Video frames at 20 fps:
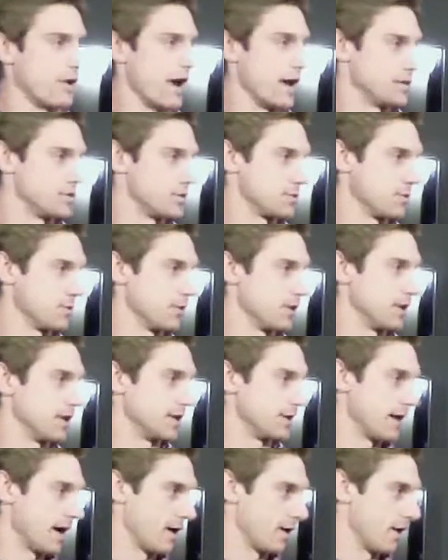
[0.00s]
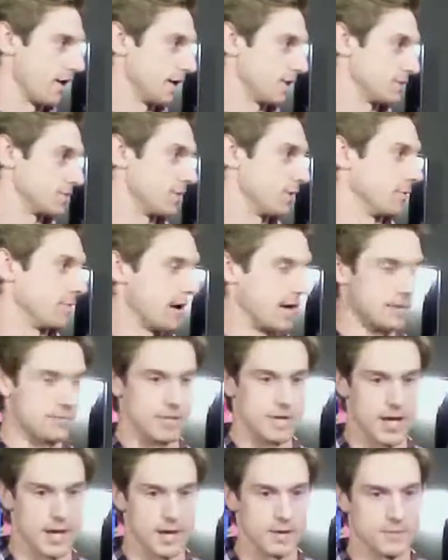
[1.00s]
grad school at Kellogg during my
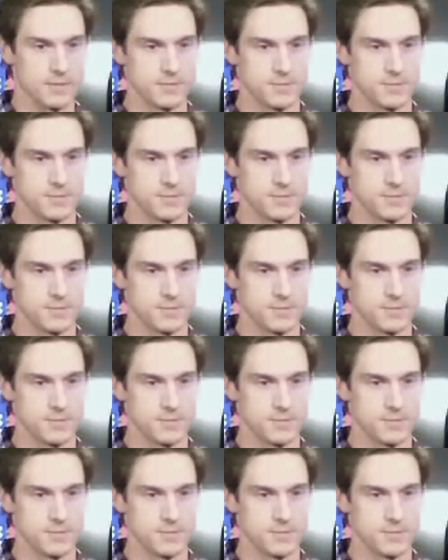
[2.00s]
MBA.